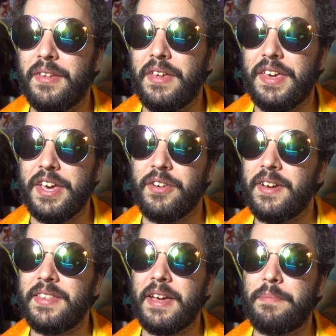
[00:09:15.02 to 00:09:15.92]

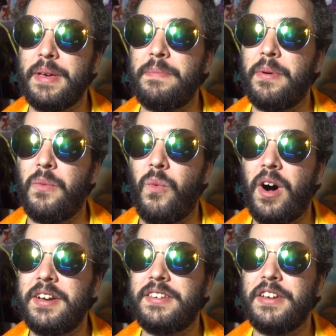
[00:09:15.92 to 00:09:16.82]
hearing that people
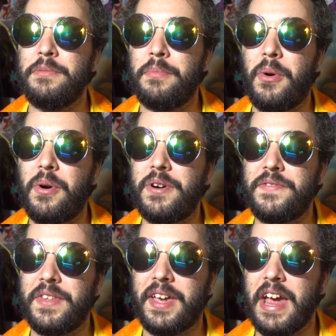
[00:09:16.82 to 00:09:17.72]
wanted more
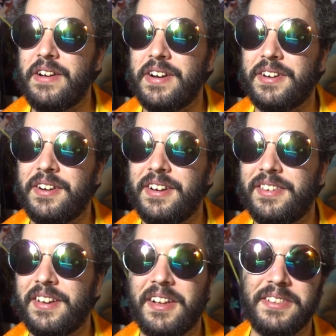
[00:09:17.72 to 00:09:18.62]
of the character is
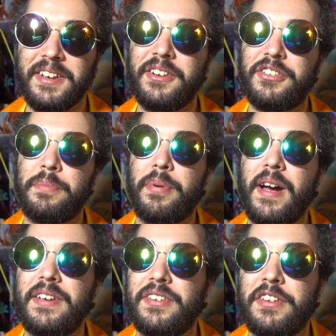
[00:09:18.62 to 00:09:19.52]
a little
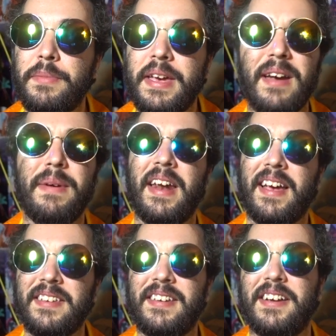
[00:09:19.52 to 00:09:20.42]
surprising to me. I mean, I
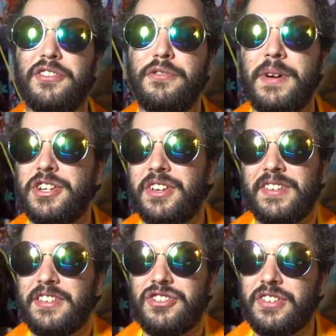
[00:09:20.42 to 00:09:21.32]
guess not too much, because
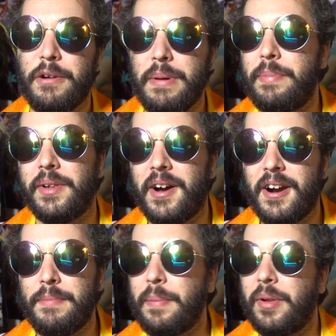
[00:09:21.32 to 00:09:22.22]
that's just how people
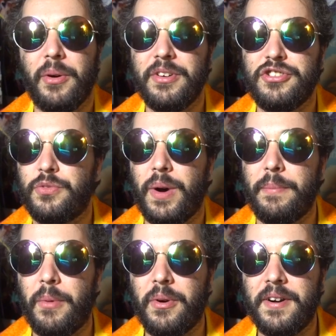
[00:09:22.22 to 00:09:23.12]
are. People always just want
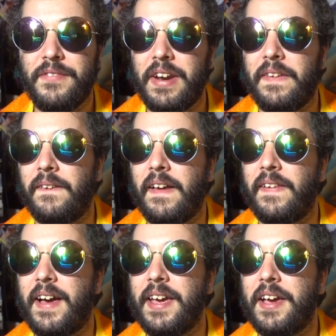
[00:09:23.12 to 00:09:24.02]
more of anything they
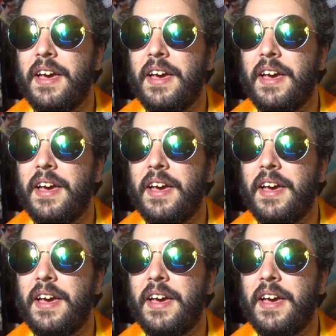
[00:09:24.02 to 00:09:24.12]
like.